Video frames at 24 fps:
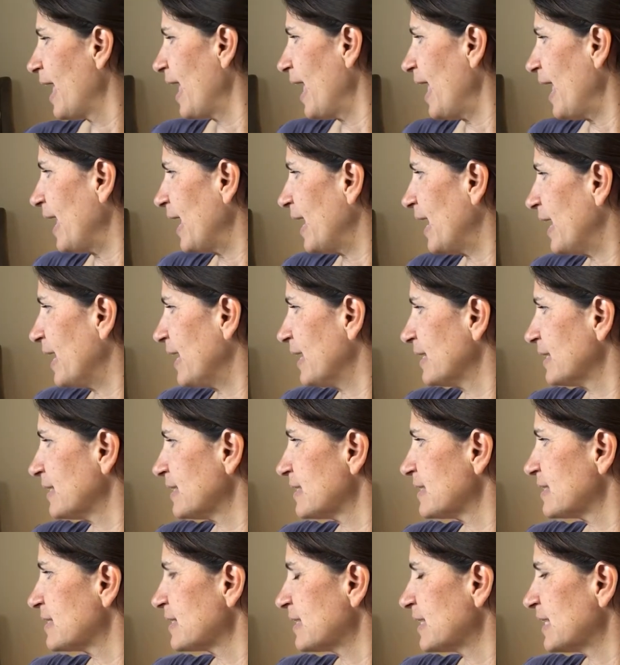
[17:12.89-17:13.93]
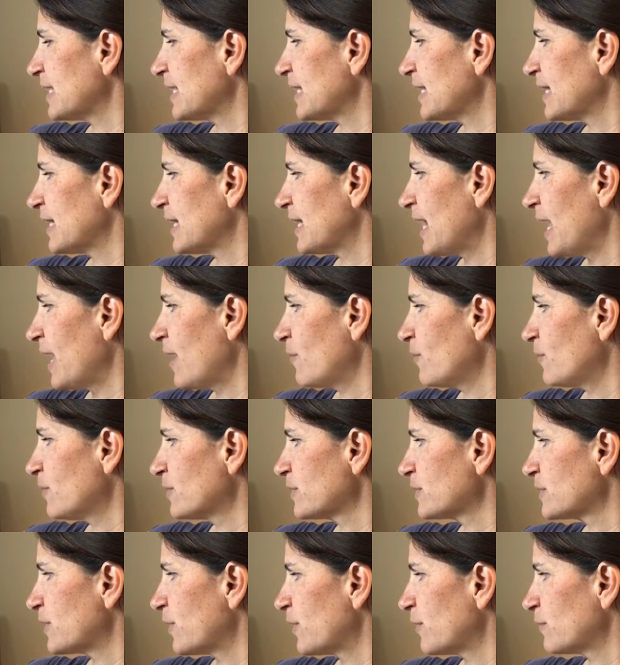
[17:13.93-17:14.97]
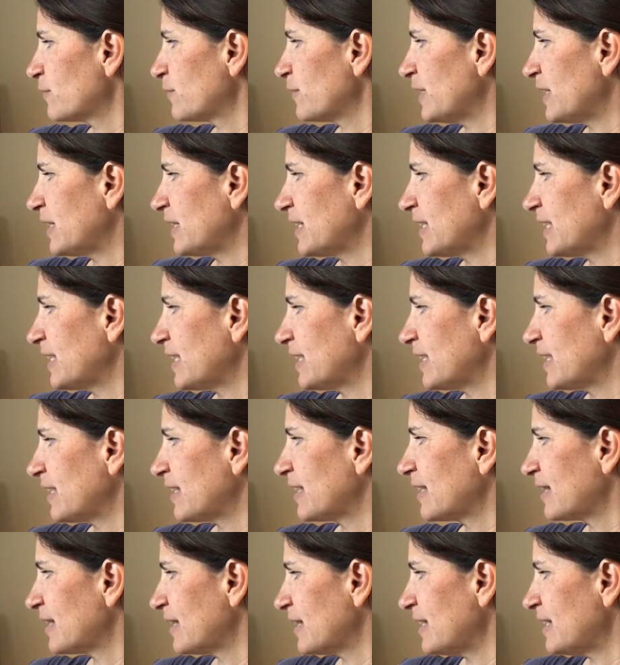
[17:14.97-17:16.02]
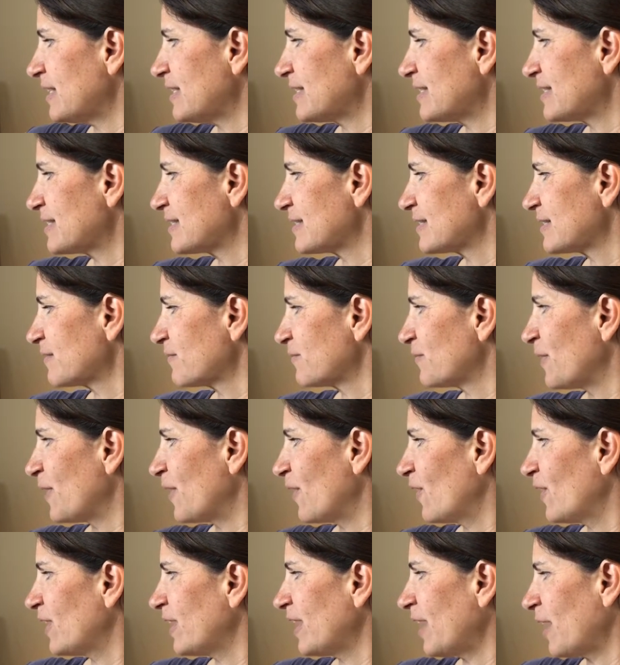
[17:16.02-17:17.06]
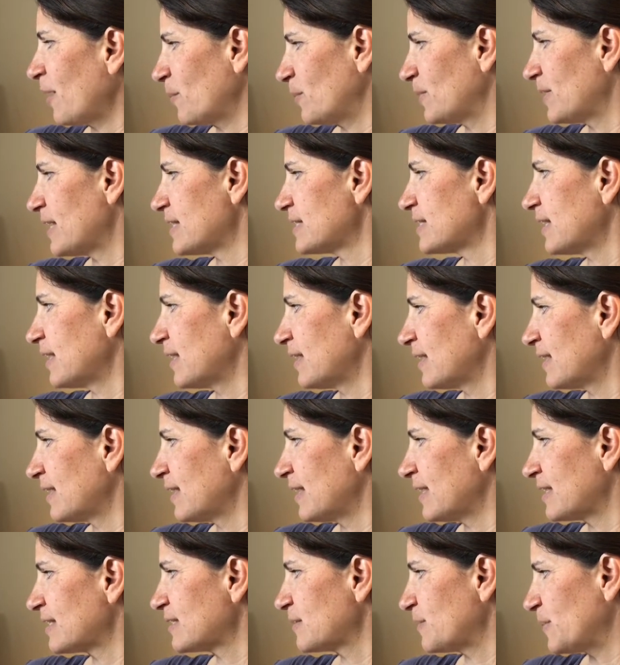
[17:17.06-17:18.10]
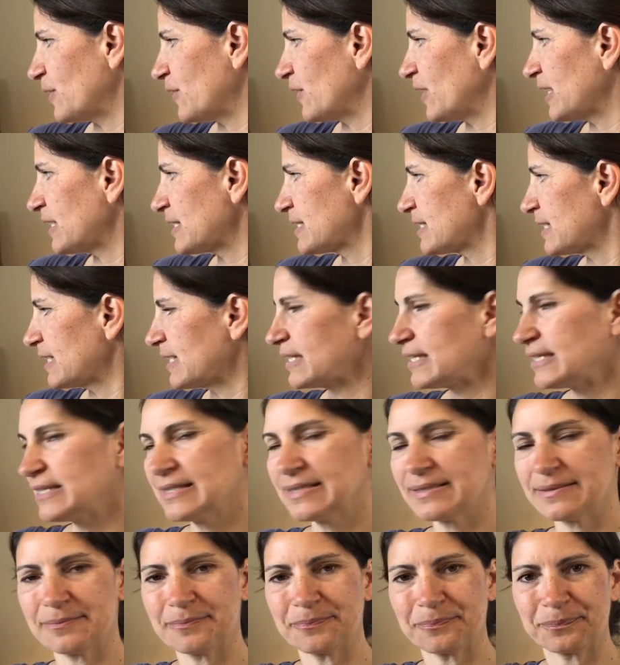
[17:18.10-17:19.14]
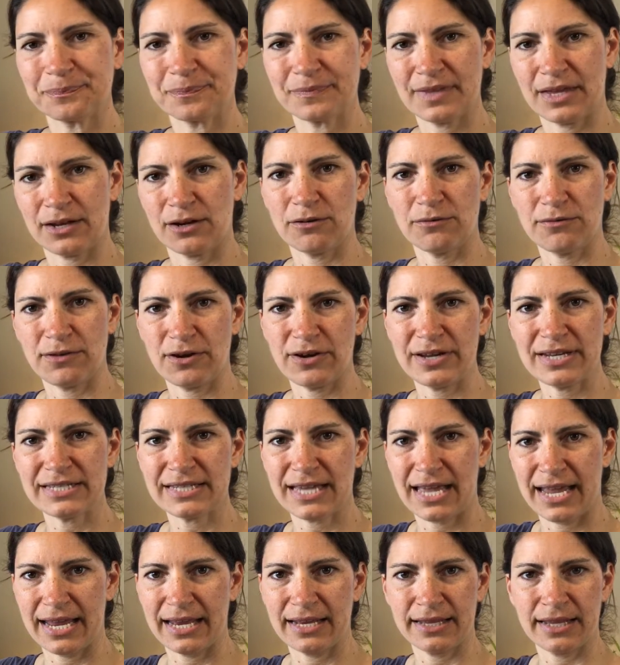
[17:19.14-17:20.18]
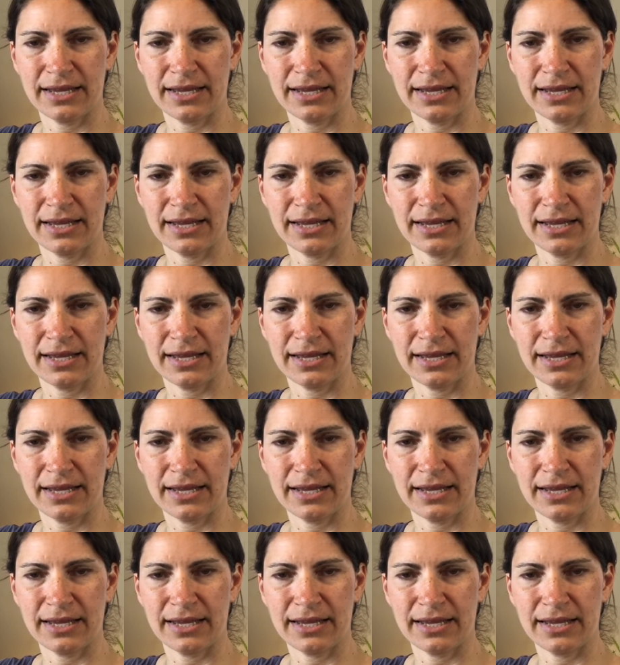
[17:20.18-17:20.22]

And they will start feeling these very unpleasant experiences that are very tight.